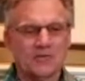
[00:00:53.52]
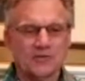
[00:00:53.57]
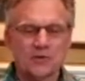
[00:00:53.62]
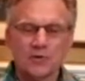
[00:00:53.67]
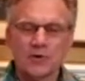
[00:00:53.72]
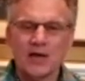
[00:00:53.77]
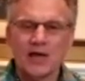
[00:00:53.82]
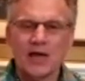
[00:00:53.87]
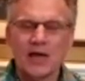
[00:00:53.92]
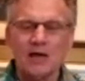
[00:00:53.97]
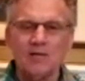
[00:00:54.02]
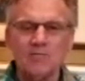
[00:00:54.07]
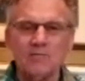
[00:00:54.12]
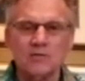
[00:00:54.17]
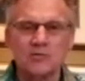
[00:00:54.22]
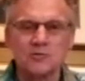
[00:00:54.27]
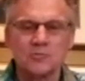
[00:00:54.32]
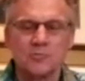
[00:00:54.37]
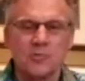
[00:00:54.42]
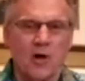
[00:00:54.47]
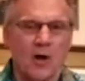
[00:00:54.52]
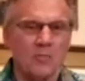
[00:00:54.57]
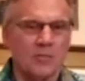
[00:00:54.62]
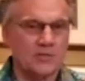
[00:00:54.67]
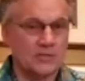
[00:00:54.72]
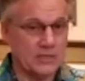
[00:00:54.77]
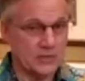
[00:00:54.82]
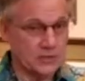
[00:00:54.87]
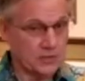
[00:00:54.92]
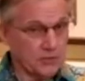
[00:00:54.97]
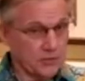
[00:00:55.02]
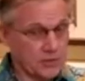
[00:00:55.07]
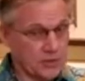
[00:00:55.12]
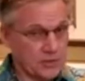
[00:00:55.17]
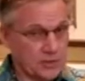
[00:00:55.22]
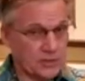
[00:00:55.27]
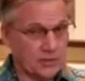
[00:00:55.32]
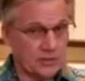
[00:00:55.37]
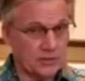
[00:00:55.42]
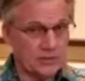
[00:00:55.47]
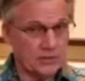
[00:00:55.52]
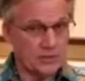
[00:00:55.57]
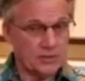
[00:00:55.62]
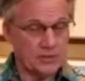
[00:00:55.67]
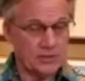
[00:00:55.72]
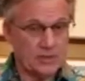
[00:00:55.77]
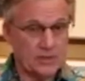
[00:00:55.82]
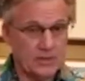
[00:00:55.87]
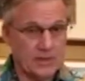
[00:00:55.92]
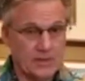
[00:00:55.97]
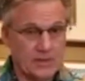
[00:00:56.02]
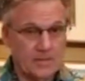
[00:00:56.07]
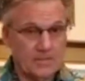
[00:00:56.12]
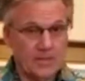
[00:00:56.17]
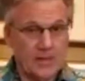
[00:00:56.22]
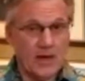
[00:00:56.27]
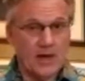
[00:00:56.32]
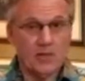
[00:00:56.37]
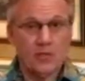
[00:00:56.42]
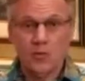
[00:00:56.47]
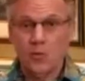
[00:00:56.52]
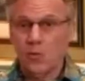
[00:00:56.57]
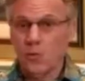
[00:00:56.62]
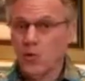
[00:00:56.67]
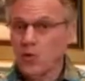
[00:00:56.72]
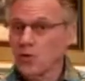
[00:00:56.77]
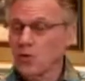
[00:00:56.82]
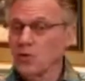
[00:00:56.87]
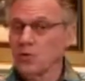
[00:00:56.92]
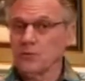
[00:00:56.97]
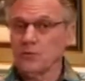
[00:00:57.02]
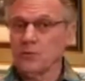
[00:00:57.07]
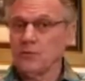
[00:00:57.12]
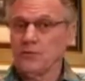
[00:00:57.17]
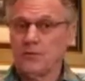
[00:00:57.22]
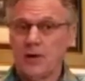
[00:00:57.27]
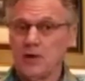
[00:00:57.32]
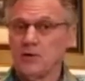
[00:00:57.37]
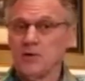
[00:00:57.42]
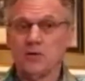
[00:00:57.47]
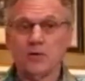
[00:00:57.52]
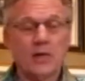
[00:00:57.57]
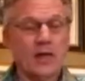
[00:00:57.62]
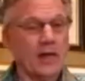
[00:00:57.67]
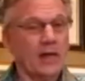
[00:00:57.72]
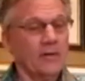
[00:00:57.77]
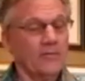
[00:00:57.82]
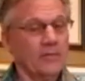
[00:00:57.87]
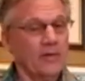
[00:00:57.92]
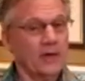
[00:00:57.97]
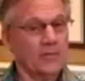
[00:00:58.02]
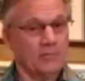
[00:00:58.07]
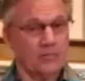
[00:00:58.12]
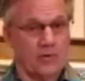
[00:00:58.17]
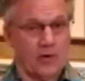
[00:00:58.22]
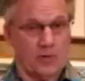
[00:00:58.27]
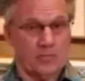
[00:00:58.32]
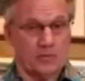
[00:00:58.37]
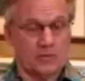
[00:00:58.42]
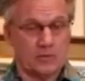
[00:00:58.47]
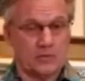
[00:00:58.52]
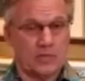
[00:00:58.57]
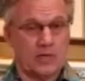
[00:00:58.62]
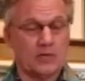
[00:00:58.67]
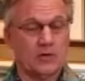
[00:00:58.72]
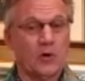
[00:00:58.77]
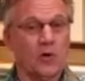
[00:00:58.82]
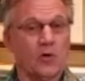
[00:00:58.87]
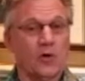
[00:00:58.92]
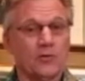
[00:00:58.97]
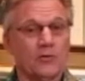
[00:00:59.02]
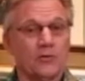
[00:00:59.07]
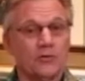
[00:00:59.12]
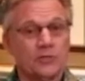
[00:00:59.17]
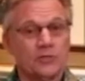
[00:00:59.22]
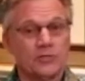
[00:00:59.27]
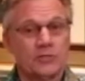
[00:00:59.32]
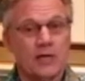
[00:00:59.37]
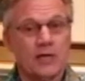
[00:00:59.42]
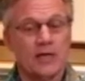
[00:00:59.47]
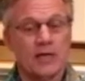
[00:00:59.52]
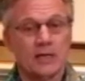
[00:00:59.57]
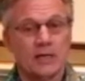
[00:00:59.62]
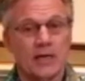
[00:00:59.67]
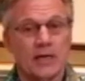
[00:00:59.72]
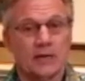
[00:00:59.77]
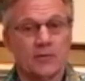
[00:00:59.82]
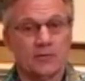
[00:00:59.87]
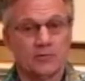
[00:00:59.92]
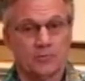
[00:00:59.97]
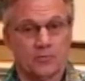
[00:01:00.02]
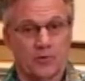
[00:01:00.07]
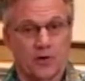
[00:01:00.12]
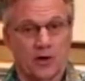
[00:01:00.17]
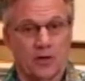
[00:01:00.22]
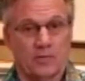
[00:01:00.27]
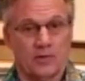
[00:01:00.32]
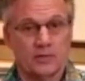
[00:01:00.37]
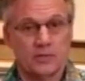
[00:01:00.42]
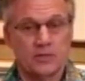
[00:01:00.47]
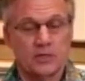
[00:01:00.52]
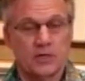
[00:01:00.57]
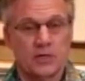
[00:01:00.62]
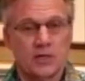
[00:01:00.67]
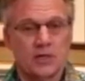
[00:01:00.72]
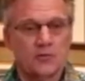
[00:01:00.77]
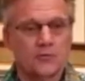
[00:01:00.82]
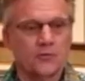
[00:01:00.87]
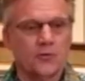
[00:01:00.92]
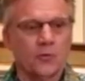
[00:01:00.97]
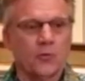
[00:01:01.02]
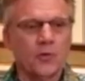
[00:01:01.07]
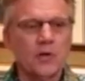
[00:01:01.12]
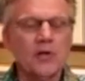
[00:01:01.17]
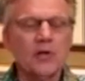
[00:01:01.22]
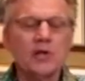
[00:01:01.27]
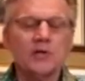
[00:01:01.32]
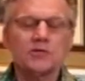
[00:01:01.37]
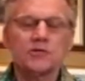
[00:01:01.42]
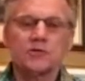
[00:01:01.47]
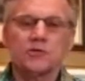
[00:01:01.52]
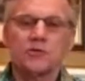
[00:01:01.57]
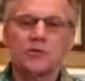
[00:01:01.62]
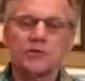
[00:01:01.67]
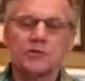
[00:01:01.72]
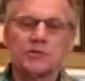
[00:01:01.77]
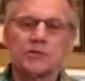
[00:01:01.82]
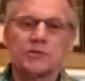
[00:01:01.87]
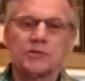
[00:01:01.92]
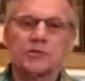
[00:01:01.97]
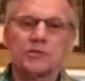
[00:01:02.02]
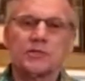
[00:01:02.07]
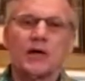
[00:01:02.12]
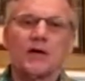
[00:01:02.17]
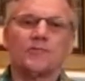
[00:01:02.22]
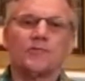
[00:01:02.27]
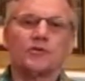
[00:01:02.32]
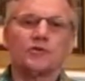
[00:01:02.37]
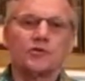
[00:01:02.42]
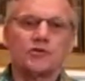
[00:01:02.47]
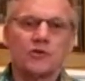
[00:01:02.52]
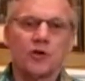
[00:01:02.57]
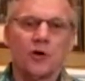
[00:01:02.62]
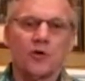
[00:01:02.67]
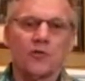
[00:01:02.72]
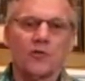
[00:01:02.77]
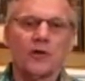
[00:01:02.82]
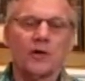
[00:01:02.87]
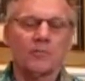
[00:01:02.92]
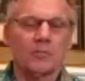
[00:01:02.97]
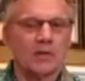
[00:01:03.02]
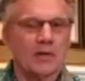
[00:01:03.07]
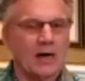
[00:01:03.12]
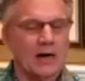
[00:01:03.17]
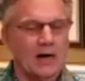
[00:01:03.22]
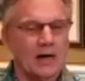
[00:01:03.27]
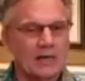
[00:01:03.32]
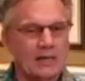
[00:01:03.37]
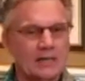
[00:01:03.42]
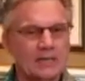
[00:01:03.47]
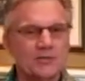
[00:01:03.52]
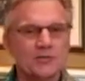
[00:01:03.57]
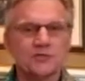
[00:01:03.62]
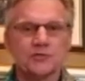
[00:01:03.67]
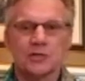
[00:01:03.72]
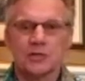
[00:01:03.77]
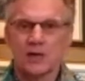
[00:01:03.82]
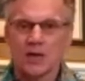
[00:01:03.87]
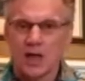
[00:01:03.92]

so we have this promise as Christians now, the world, they don't have that promise. They don't understand that promise. So we as Christians have to show them kindness and